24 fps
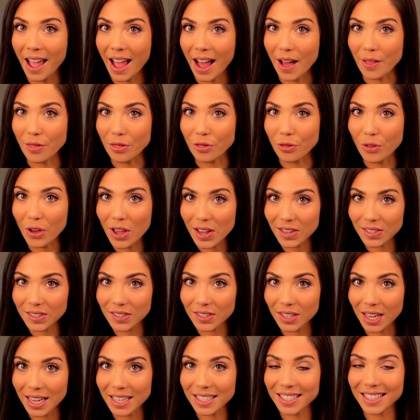And
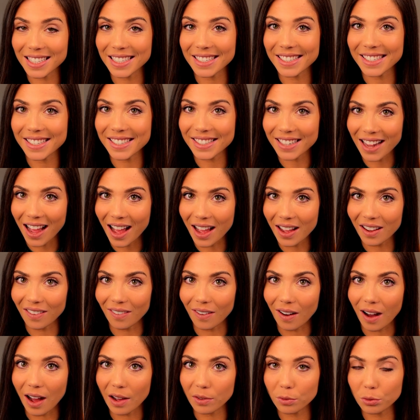this is the
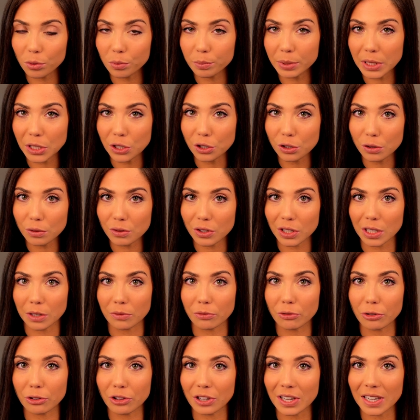style I will be using
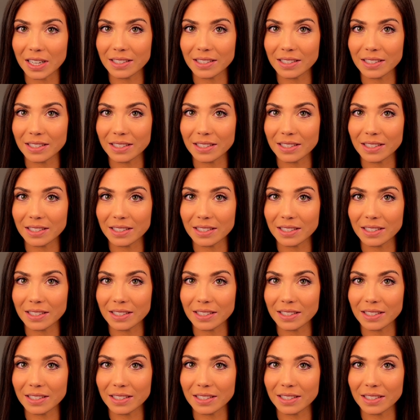for the